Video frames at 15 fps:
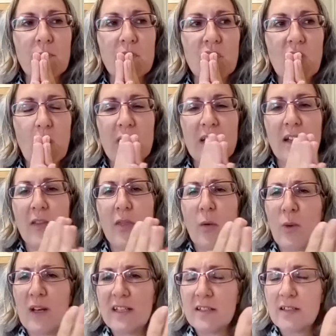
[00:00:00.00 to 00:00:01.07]
showing like the
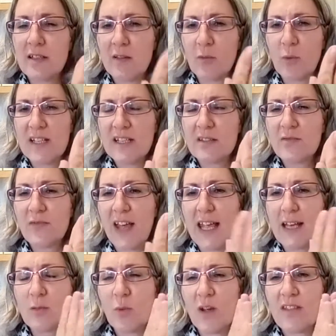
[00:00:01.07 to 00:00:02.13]
wind
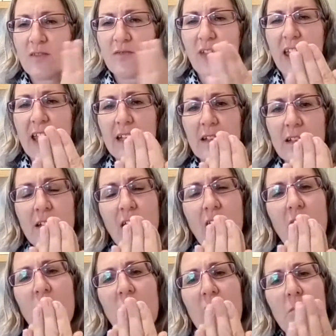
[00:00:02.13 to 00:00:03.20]
vane, weather vane. You
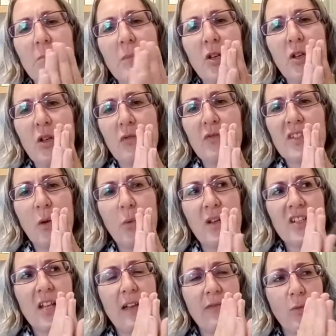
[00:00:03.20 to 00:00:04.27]
know, it moves. So
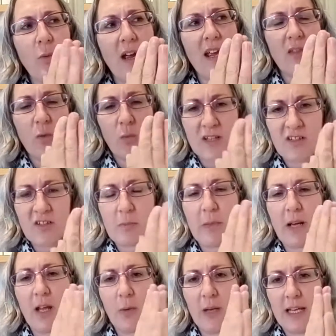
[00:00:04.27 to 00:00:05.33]
whichever way the wind's
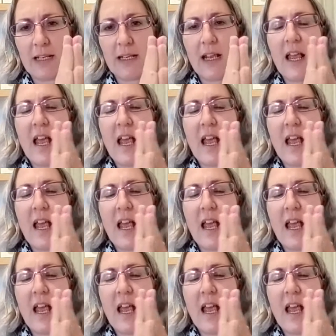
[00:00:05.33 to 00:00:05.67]
blowing,